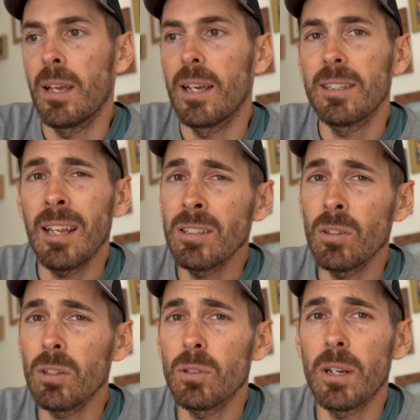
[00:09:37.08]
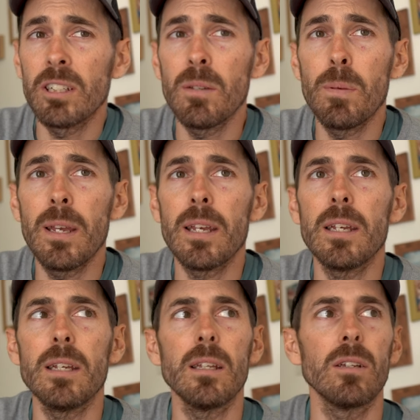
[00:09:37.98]
it tends not to actually
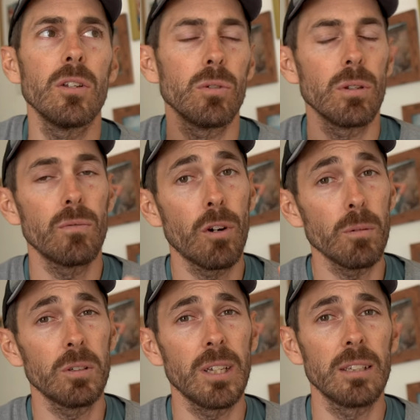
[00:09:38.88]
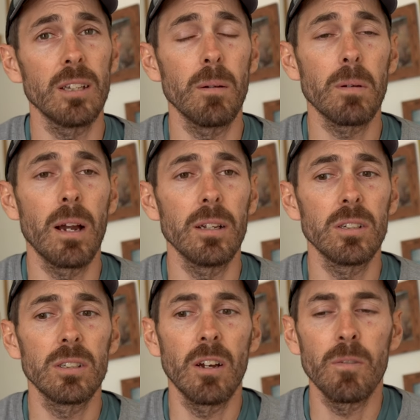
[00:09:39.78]
be the sort of the rope setup kind of
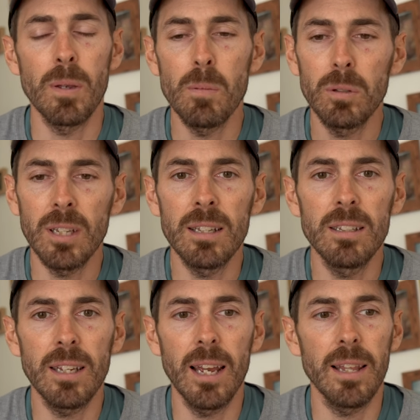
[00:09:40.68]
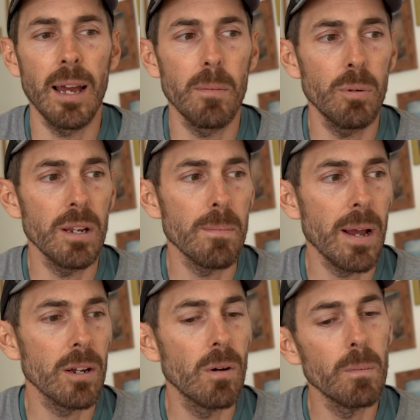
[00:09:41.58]
stuff. People tend to get that pretty
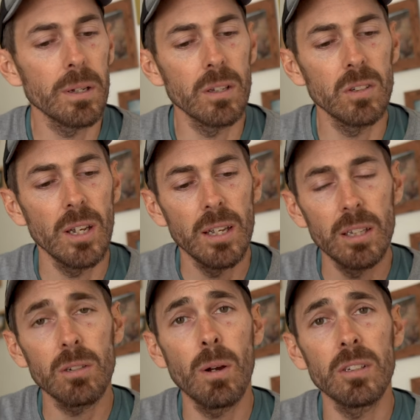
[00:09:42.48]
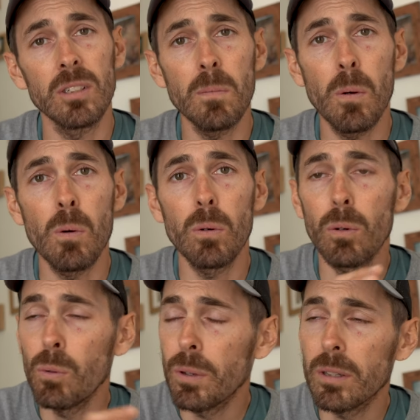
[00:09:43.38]
bang on because it's quite simple,
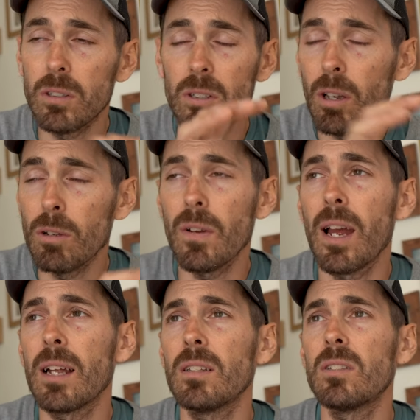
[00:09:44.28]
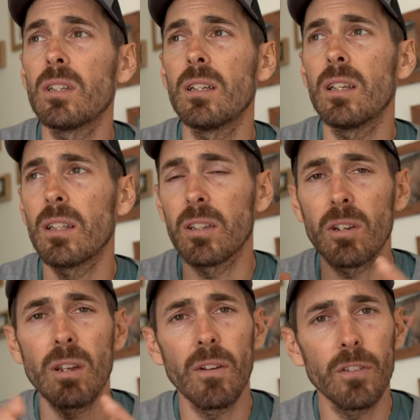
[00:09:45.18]
all with just overhands, and there's
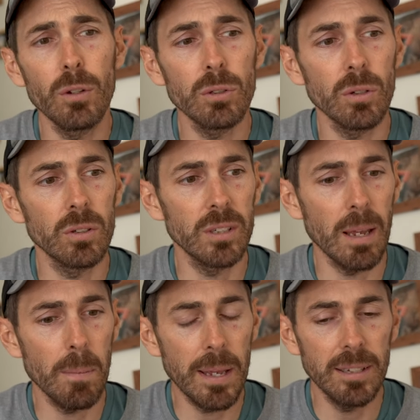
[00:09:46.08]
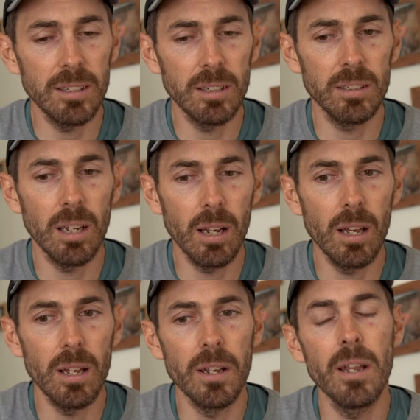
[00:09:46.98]
only a few sort of set pieces to
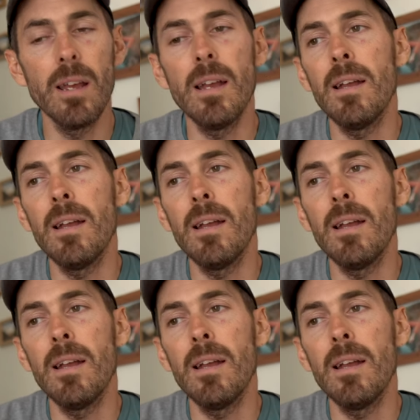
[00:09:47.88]
learn.